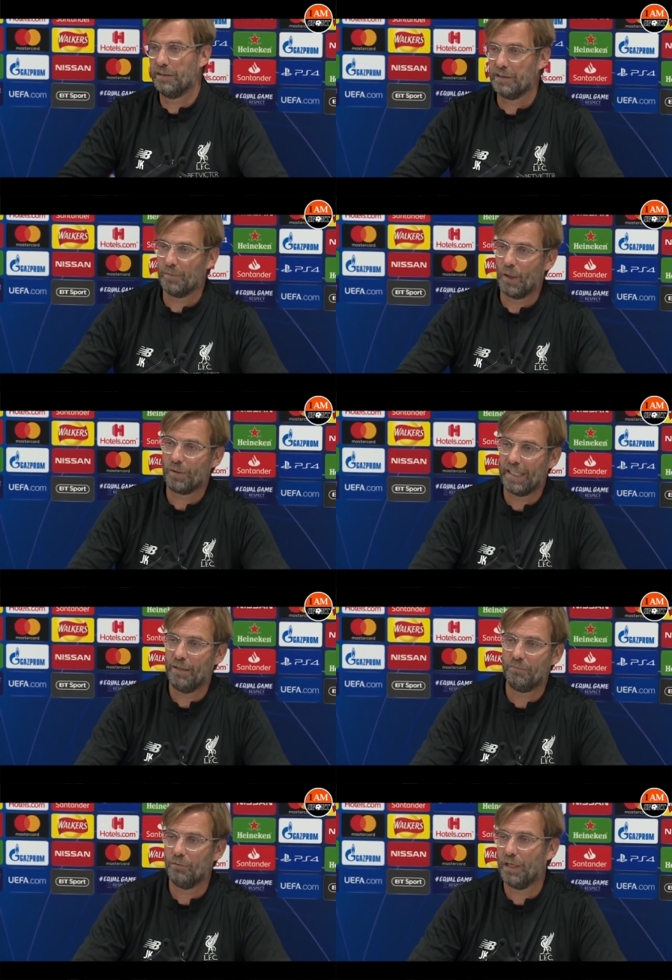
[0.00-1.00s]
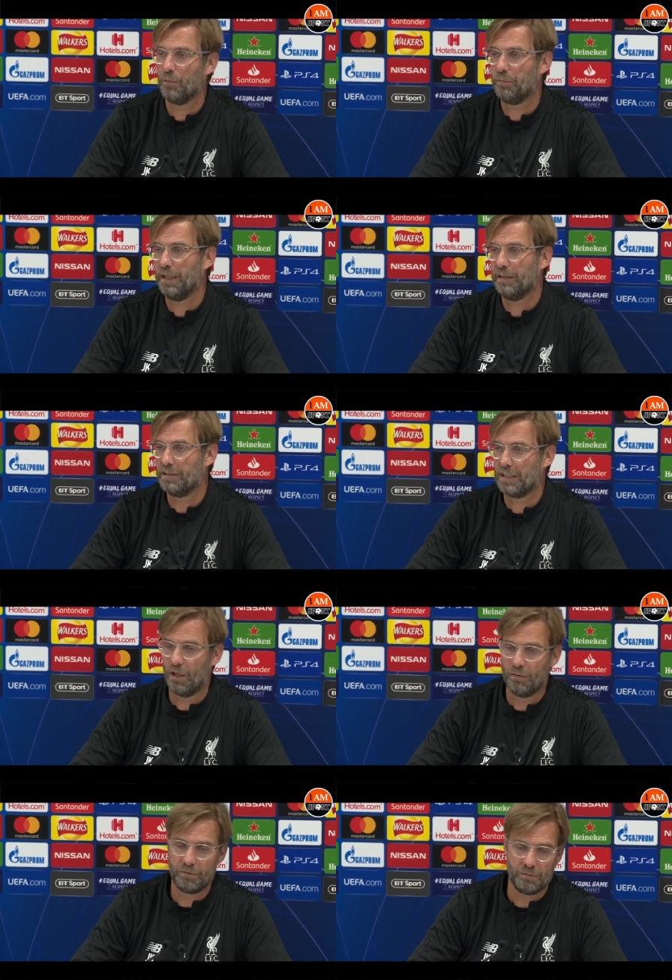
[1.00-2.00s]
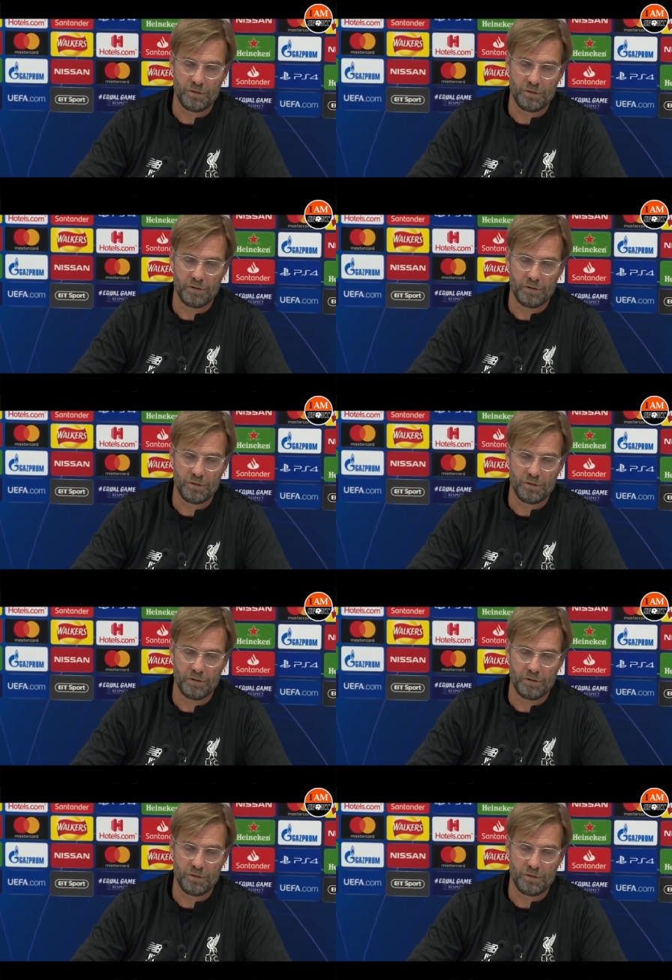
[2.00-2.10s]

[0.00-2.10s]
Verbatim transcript: It's about game development. It's about